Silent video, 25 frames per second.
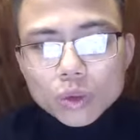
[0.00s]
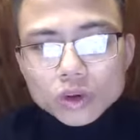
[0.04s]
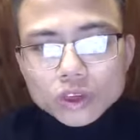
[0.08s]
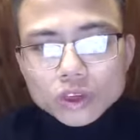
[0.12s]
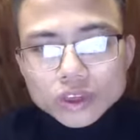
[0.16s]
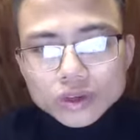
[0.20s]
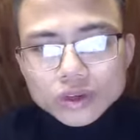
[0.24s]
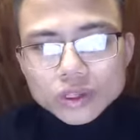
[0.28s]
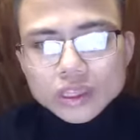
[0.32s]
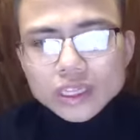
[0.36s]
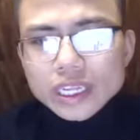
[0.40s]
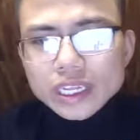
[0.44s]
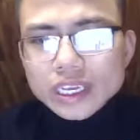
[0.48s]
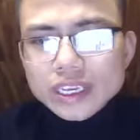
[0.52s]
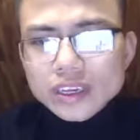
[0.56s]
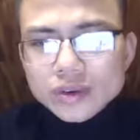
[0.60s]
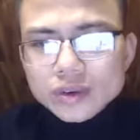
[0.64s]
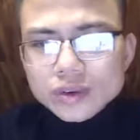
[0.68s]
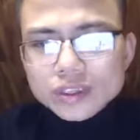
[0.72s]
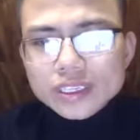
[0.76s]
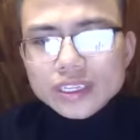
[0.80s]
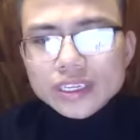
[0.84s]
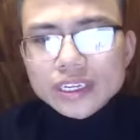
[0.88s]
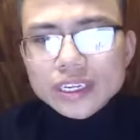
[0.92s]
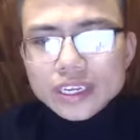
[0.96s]
do you think your
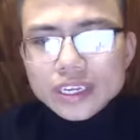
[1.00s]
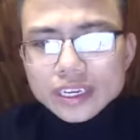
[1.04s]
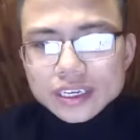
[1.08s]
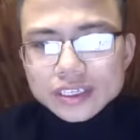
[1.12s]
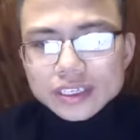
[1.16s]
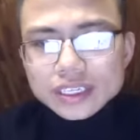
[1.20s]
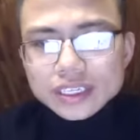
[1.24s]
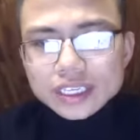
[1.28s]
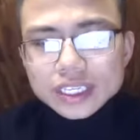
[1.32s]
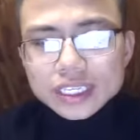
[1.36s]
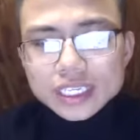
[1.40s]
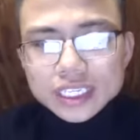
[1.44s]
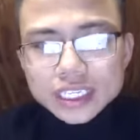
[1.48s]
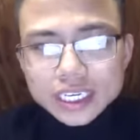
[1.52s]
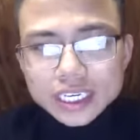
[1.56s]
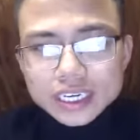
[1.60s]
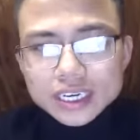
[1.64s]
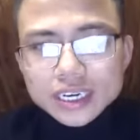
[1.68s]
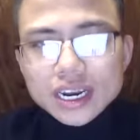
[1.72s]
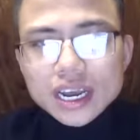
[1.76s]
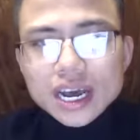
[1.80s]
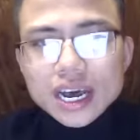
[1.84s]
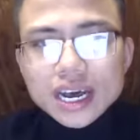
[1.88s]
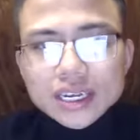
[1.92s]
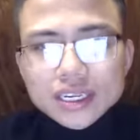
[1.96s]
city is clean or
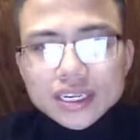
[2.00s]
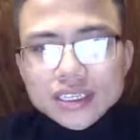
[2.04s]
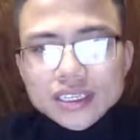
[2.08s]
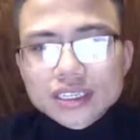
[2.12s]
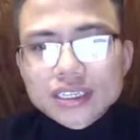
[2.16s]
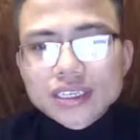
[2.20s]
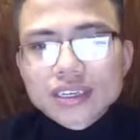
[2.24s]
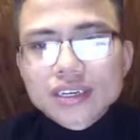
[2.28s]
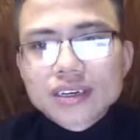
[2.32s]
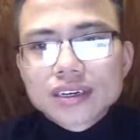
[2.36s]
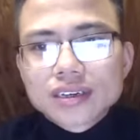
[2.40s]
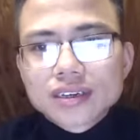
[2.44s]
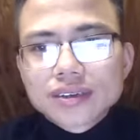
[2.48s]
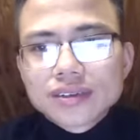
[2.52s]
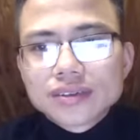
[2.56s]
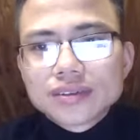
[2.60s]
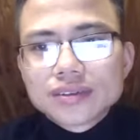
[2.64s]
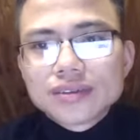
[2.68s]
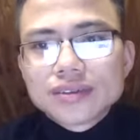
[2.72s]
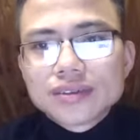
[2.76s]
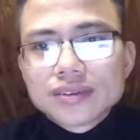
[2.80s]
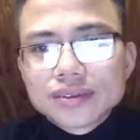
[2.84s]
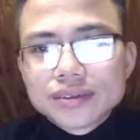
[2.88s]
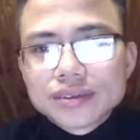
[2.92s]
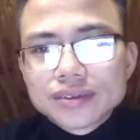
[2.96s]
not?
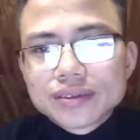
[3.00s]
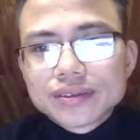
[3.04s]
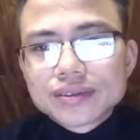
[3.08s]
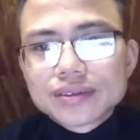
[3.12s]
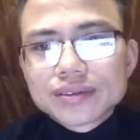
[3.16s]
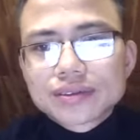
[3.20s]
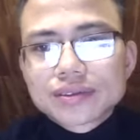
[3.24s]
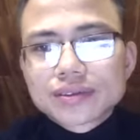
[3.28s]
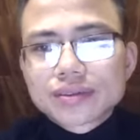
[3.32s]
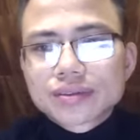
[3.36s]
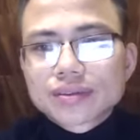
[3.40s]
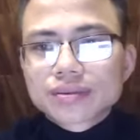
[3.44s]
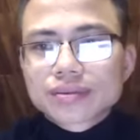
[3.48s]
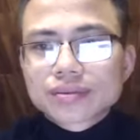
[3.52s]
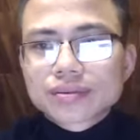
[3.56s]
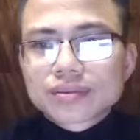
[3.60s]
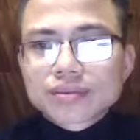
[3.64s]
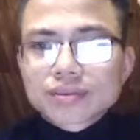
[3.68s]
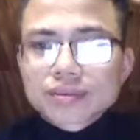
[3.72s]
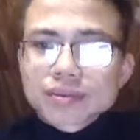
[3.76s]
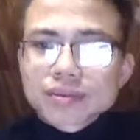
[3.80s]
Oh,